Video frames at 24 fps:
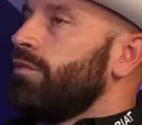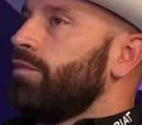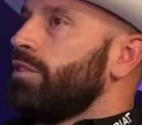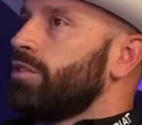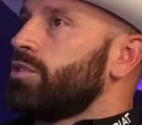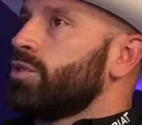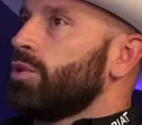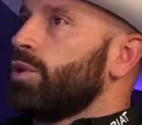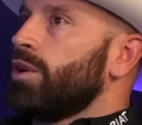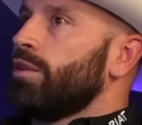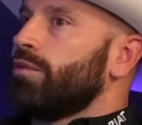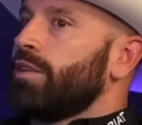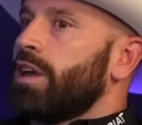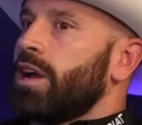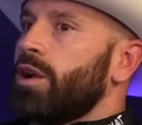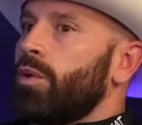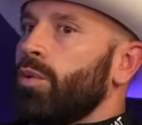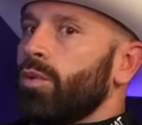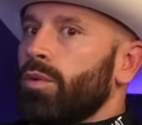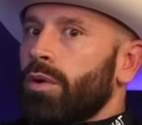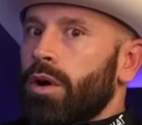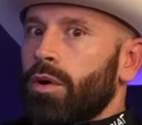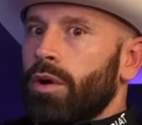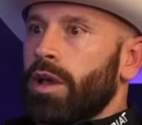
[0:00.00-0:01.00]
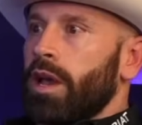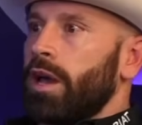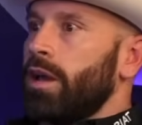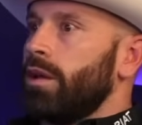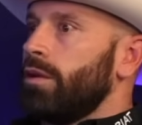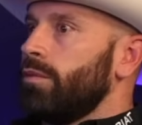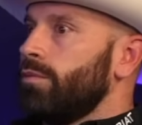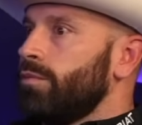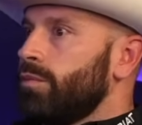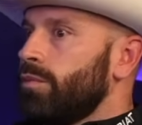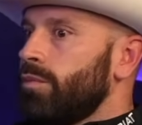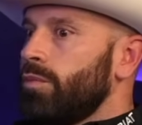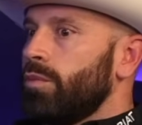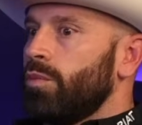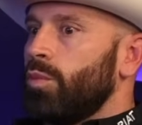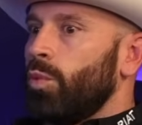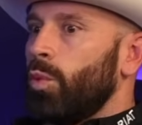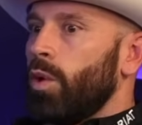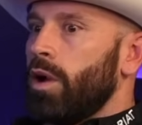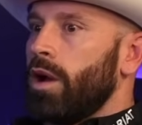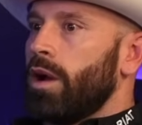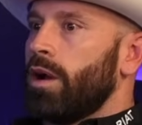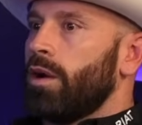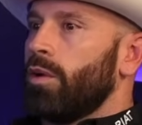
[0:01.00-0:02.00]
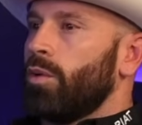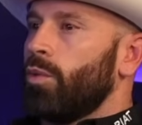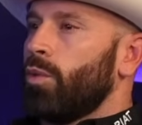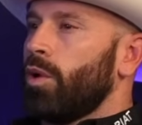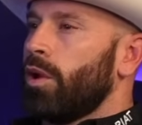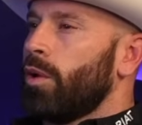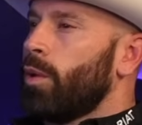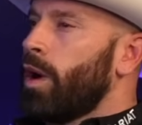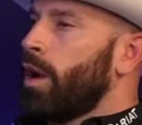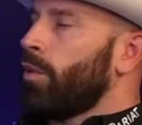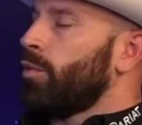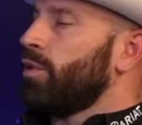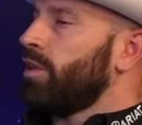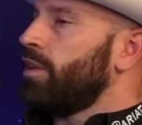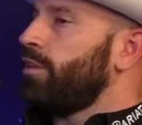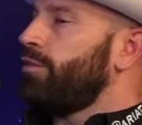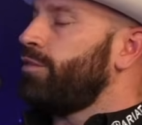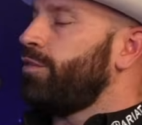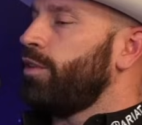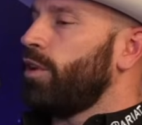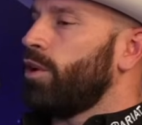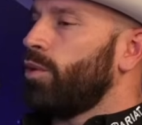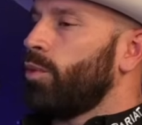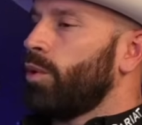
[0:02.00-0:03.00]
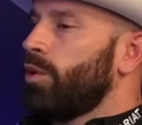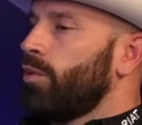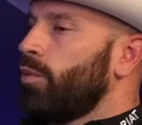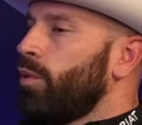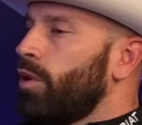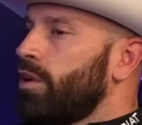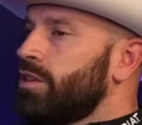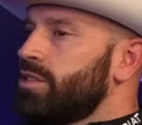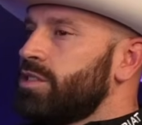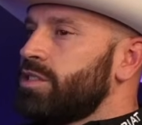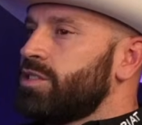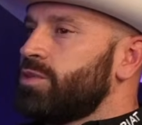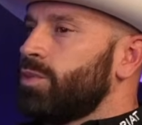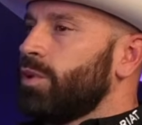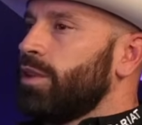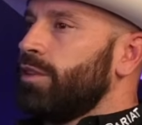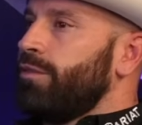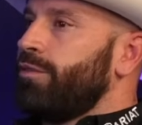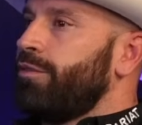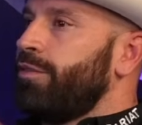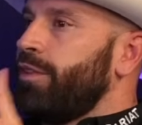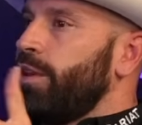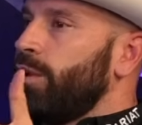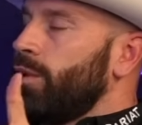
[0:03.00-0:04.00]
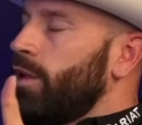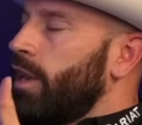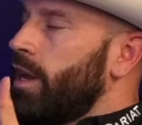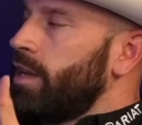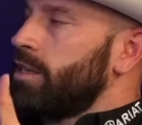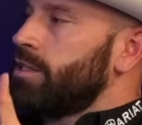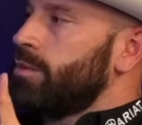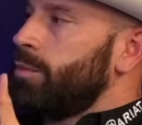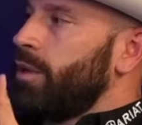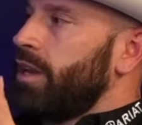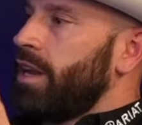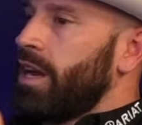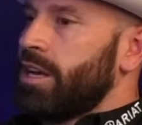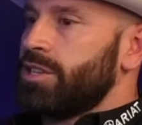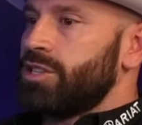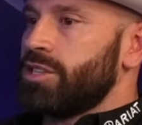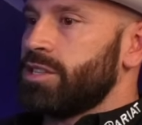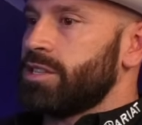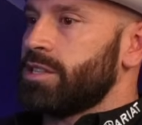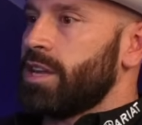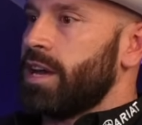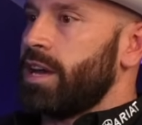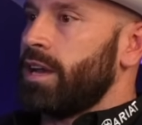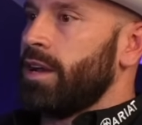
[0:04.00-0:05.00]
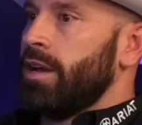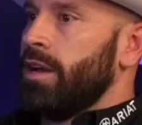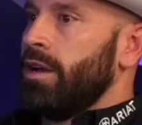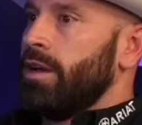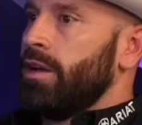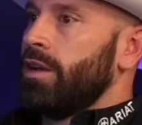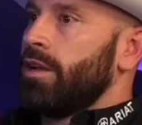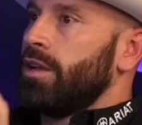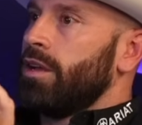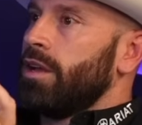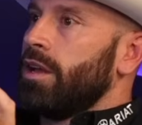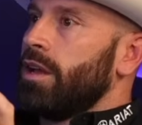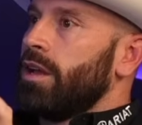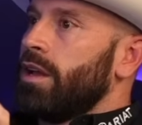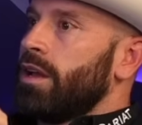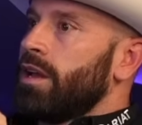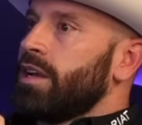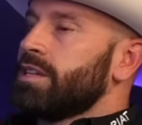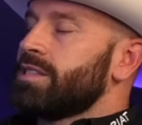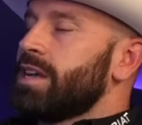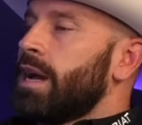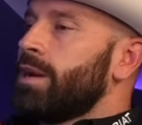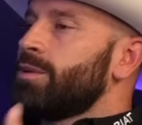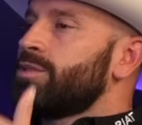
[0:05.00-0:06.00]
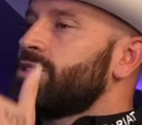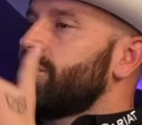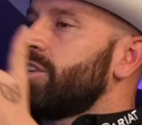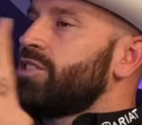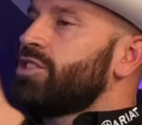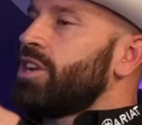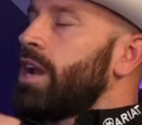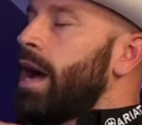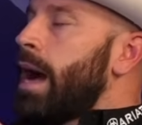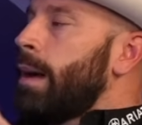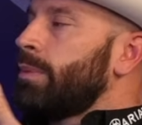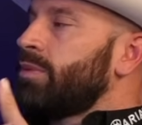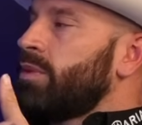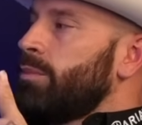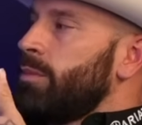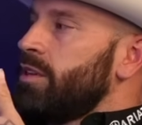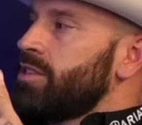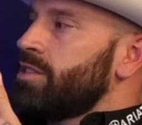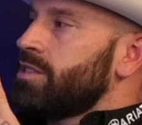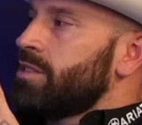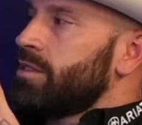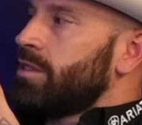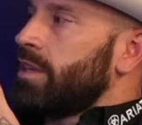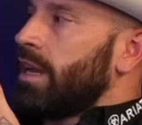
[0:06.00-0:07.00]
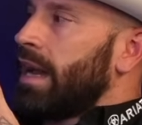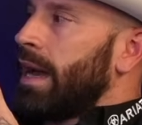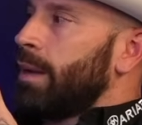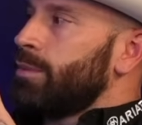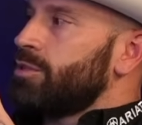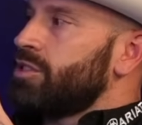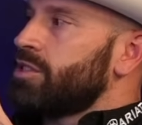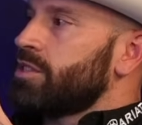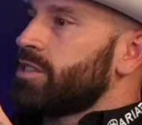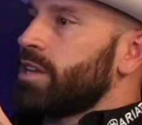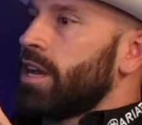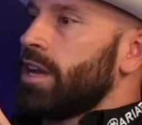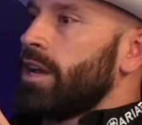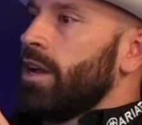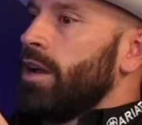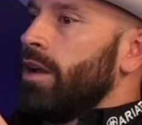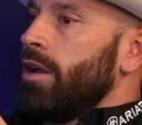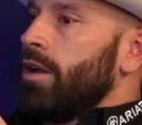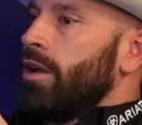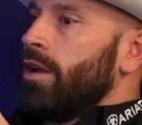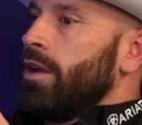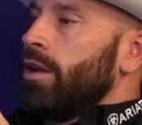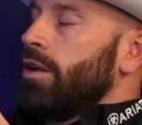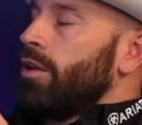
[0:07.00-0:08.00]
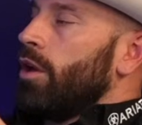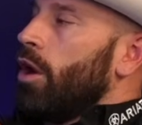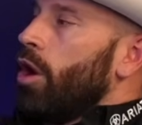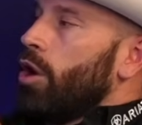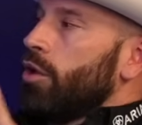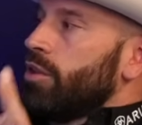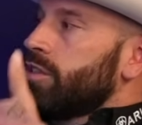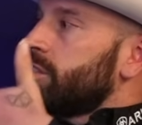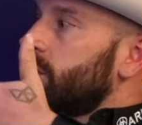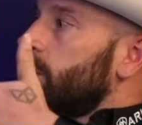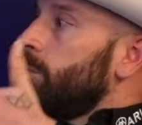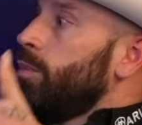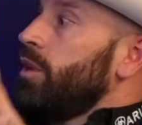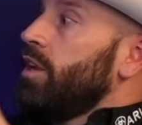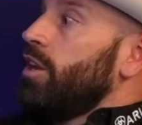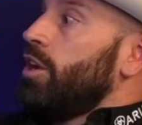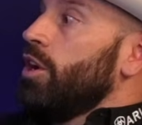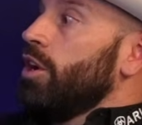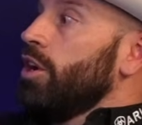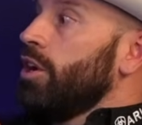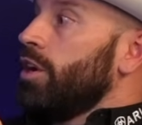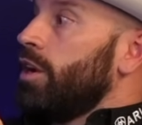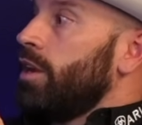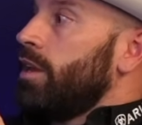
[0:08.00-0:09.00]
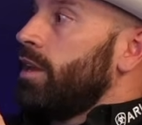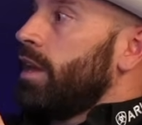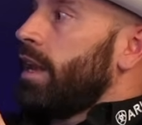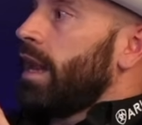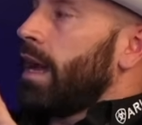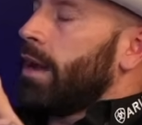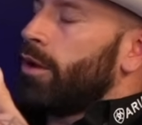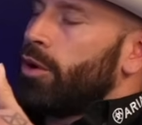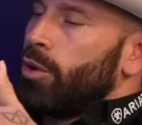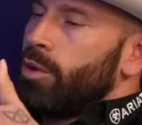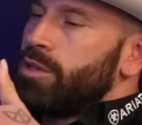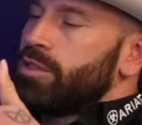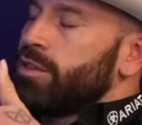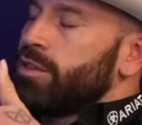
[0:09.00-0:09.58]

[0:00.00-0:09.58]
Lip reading: inventory of like, okay, what do I really feel? What does this really feel like to me? Not just like, because I was such an optimist that I was just like, oh, this can be good. And I would